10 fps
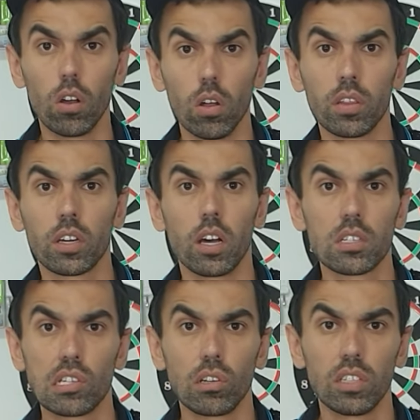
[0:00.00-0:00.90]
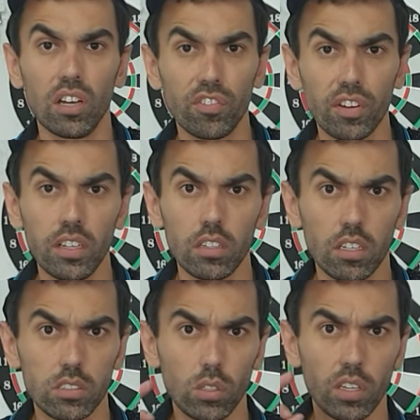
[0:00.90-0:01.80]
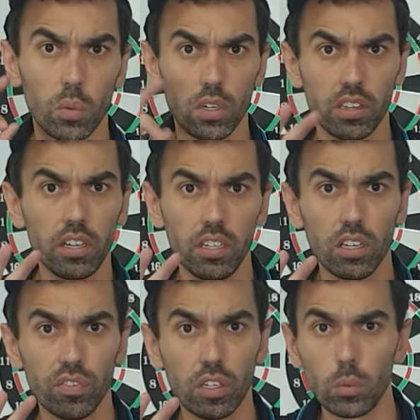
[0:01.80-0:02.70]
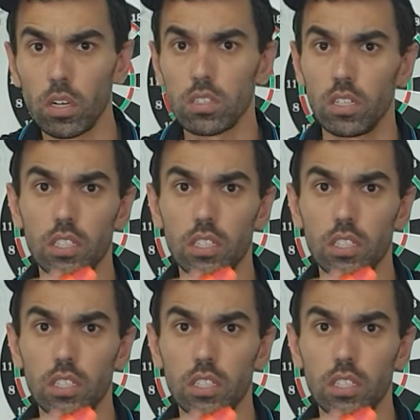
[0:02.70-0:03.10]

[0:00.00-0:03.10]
All the guns look different. I saw there were three different ones.